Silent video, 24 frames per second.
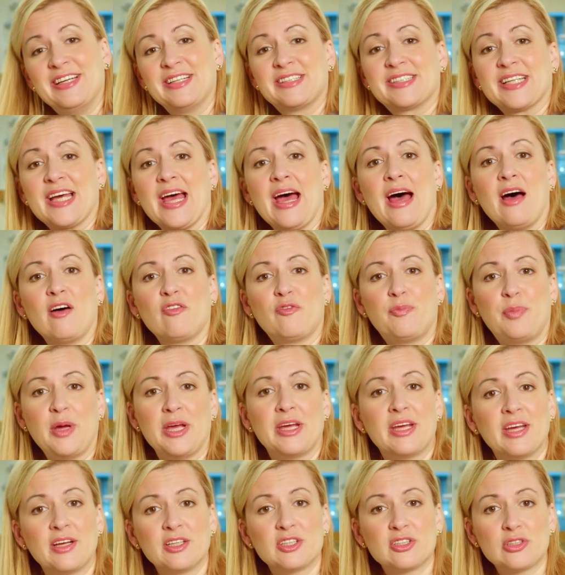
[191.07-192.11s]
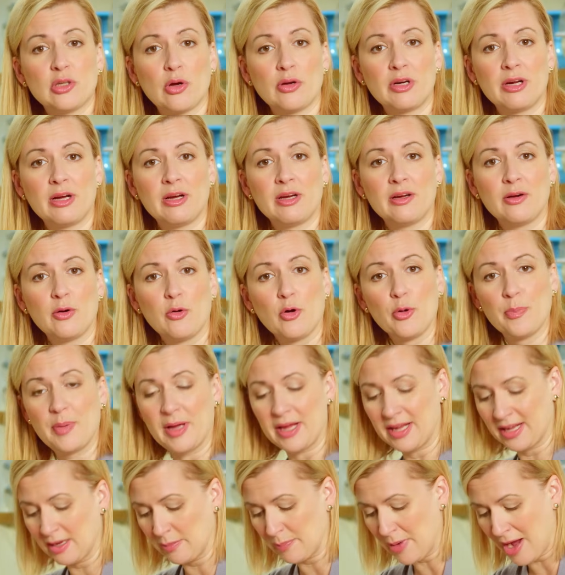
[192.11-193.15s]
need to have baking soda or
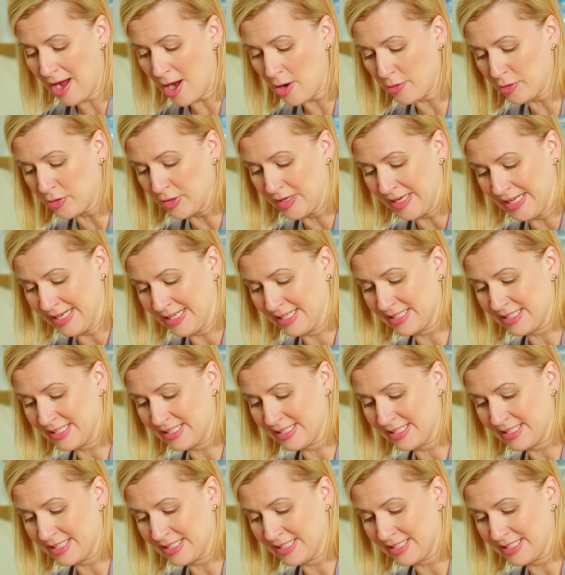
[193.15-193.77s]
baking powder in